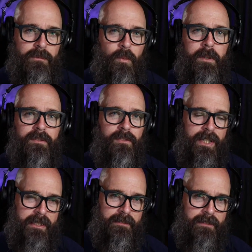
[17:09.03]
Don't be
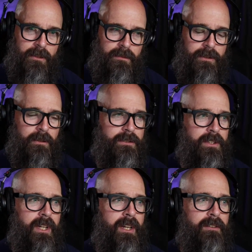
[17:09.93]
afraid. Don't
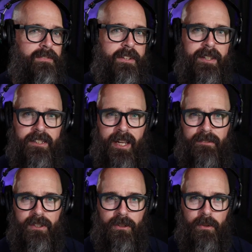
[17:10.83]
don't feel like you
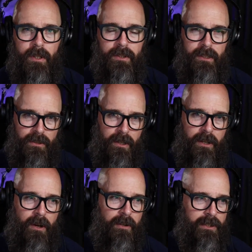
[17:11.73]
have to do it on the
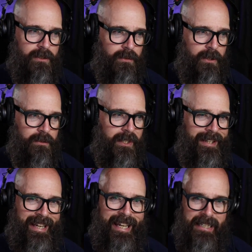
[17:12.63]
all on your own.
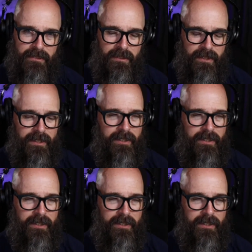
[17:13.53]
And